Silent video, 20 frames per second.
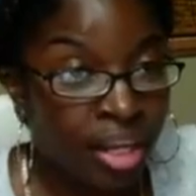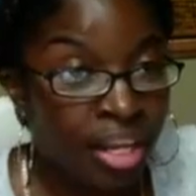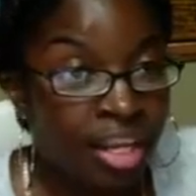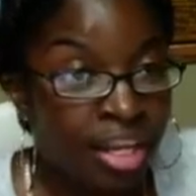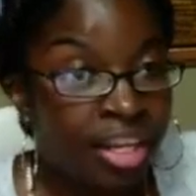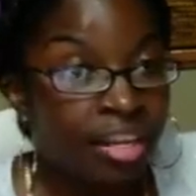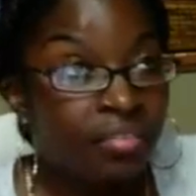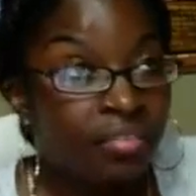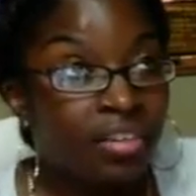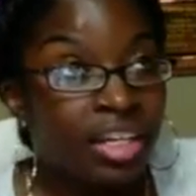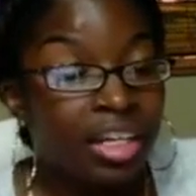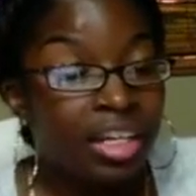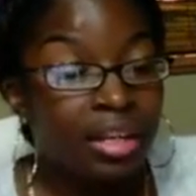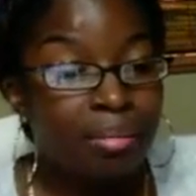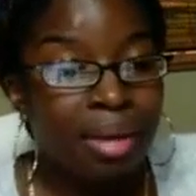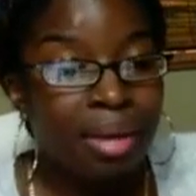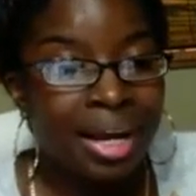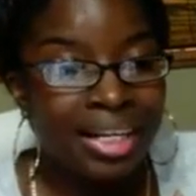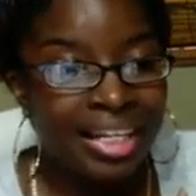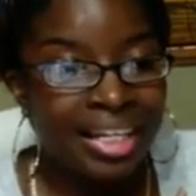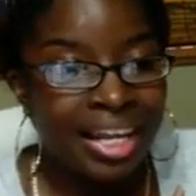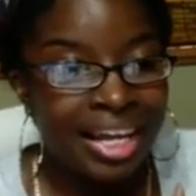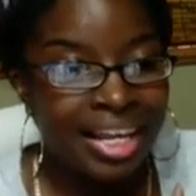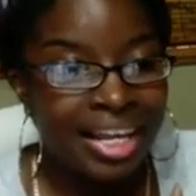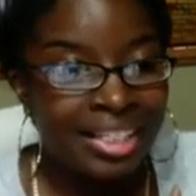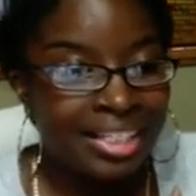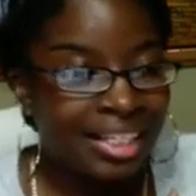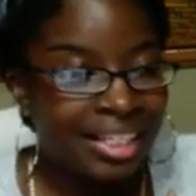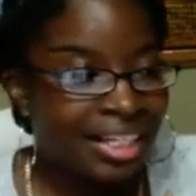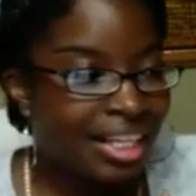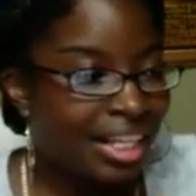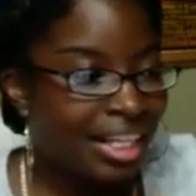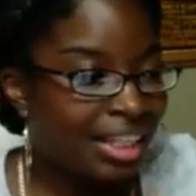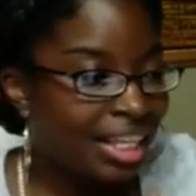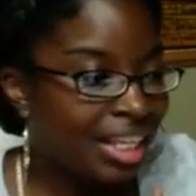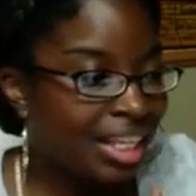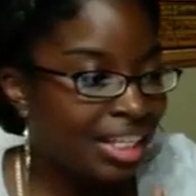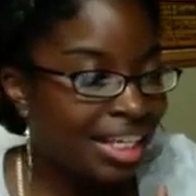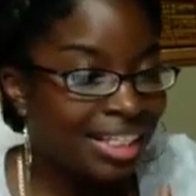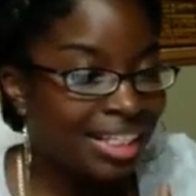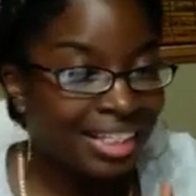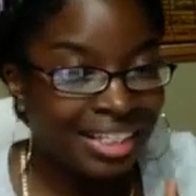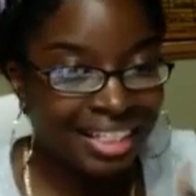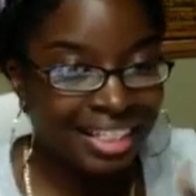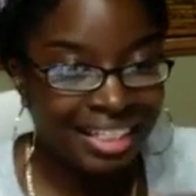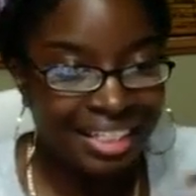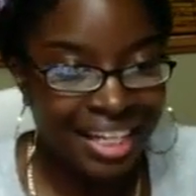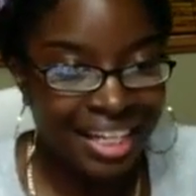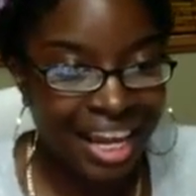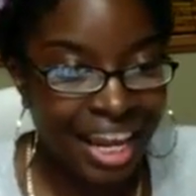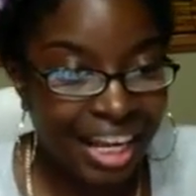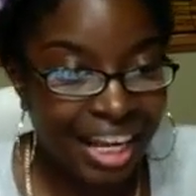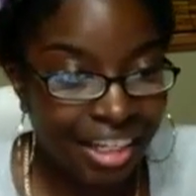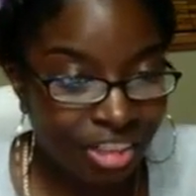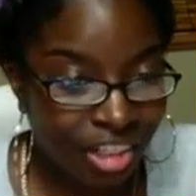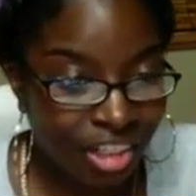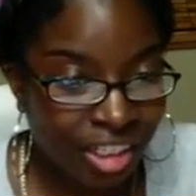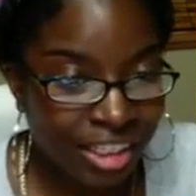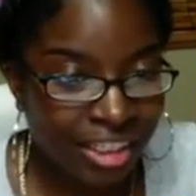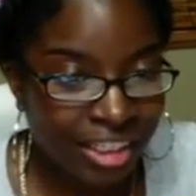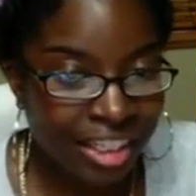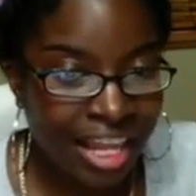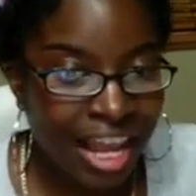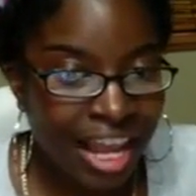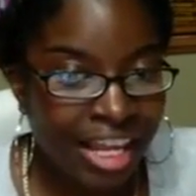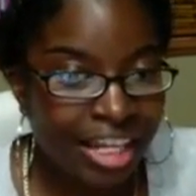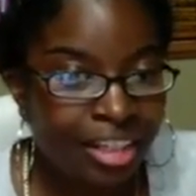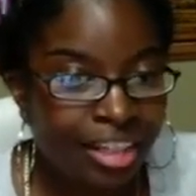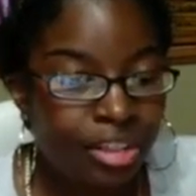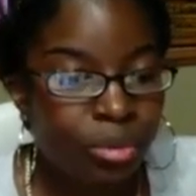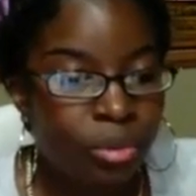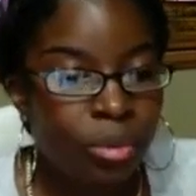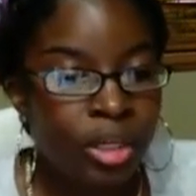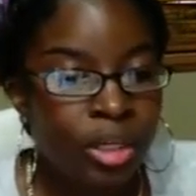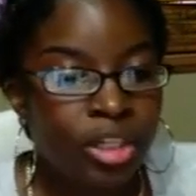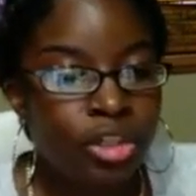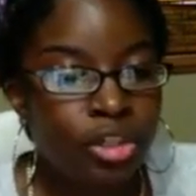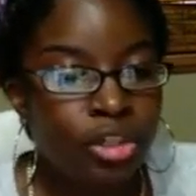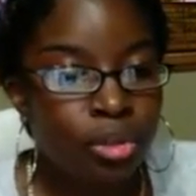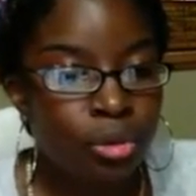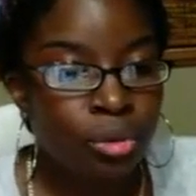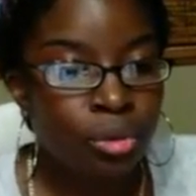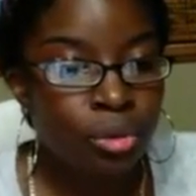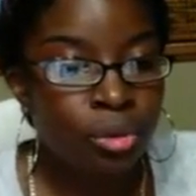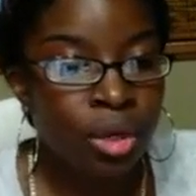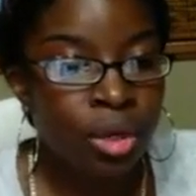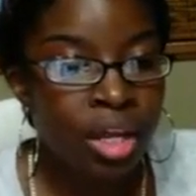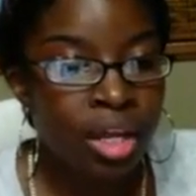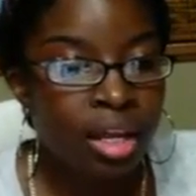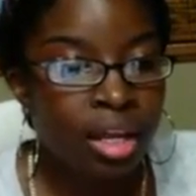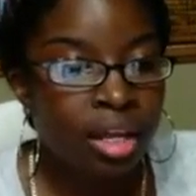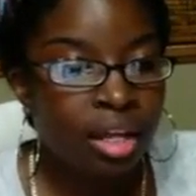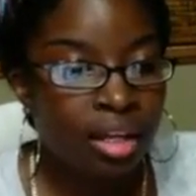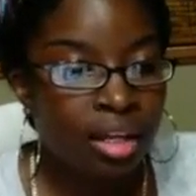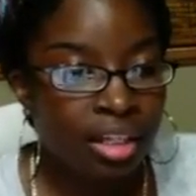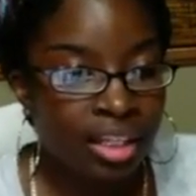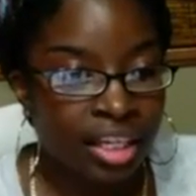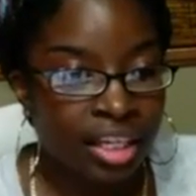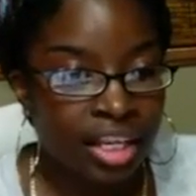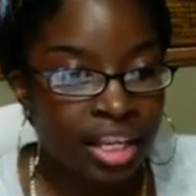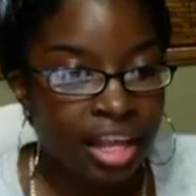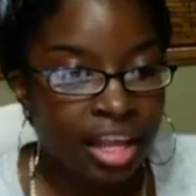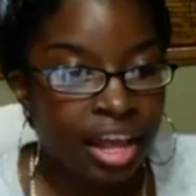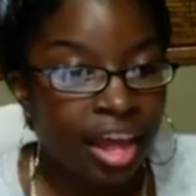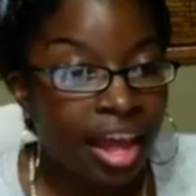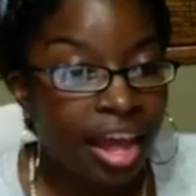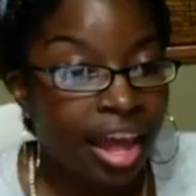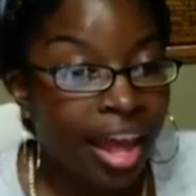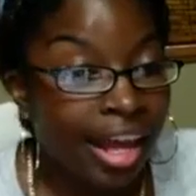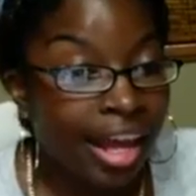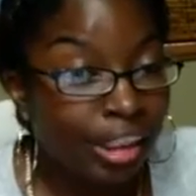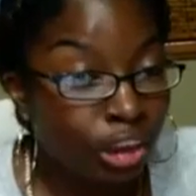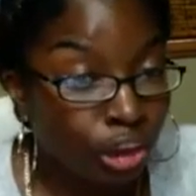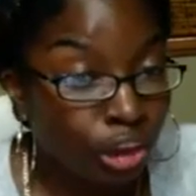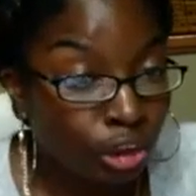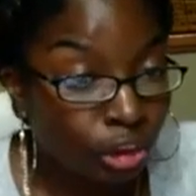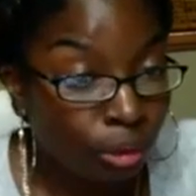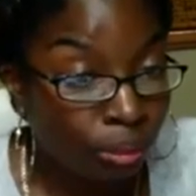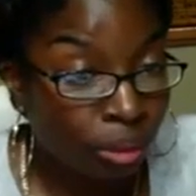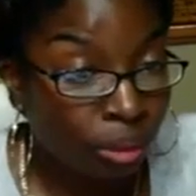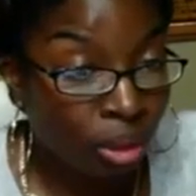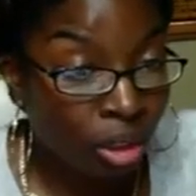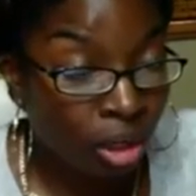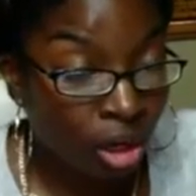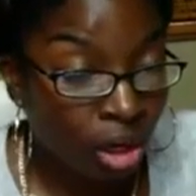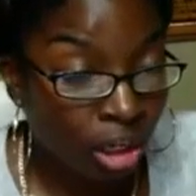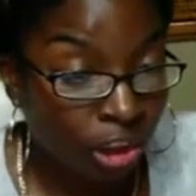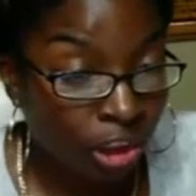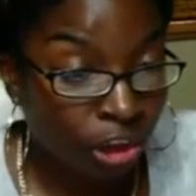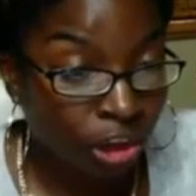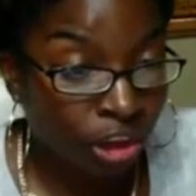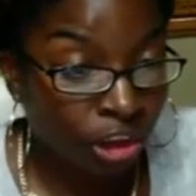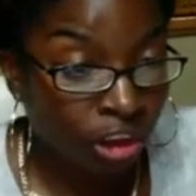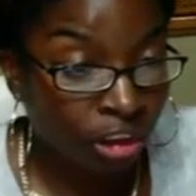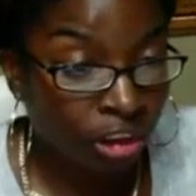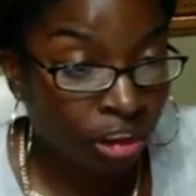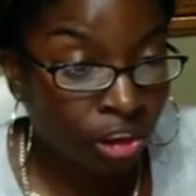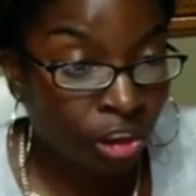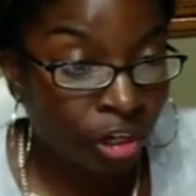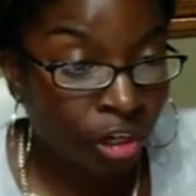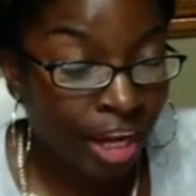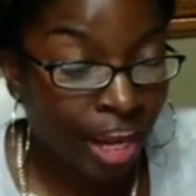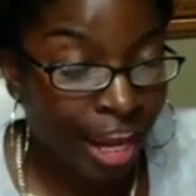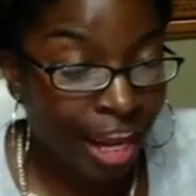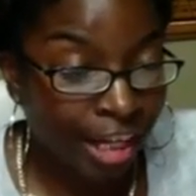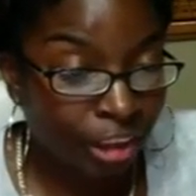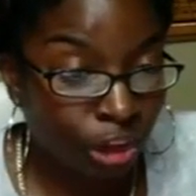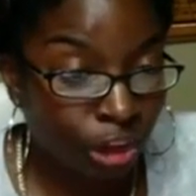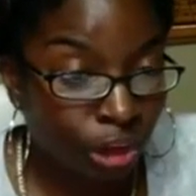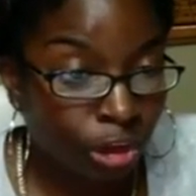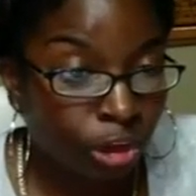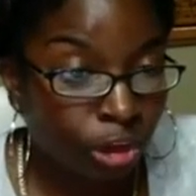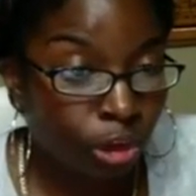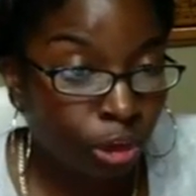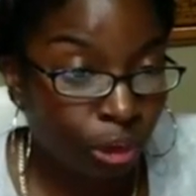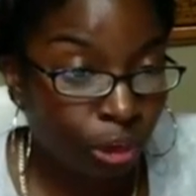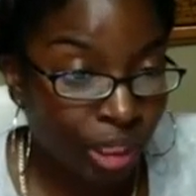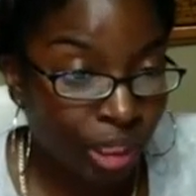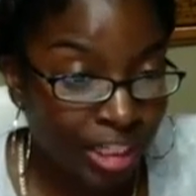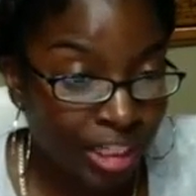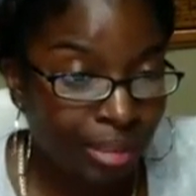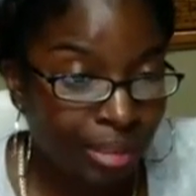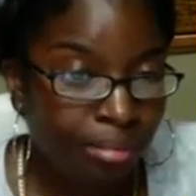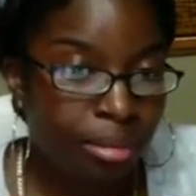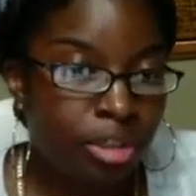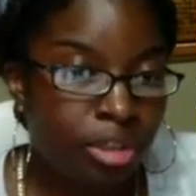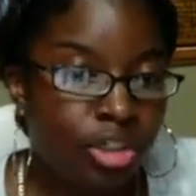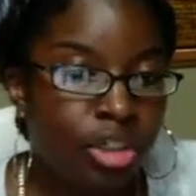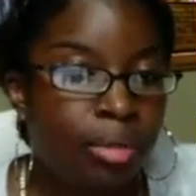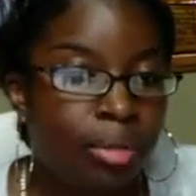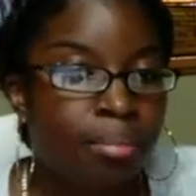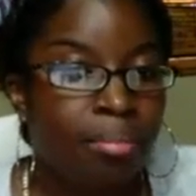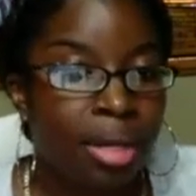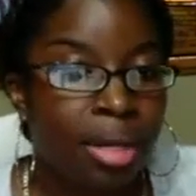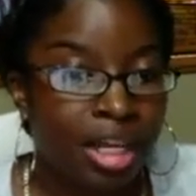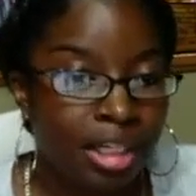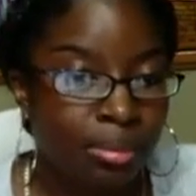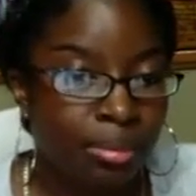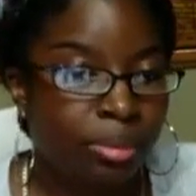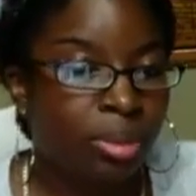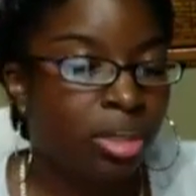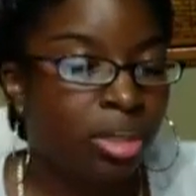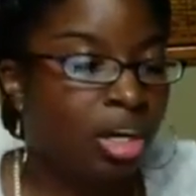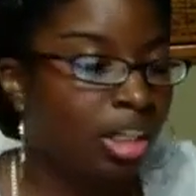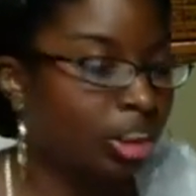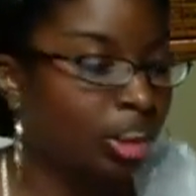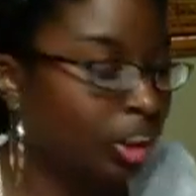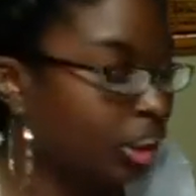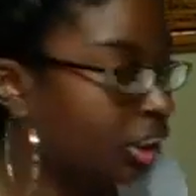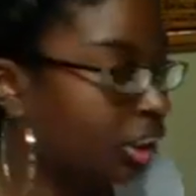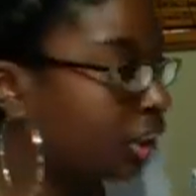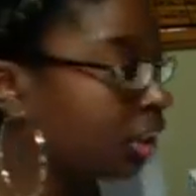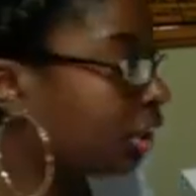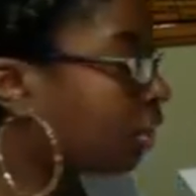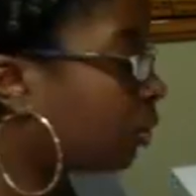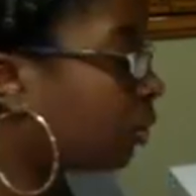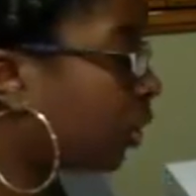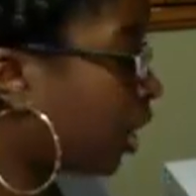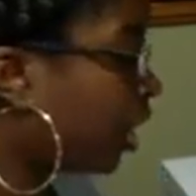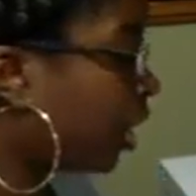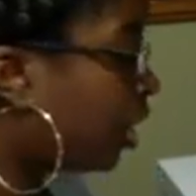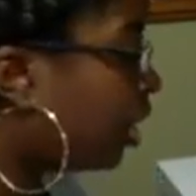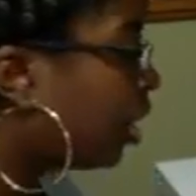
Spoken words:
If anybody has anything that's contagious, that is when you get extra precautions, your extra transmission-based precautions, okay?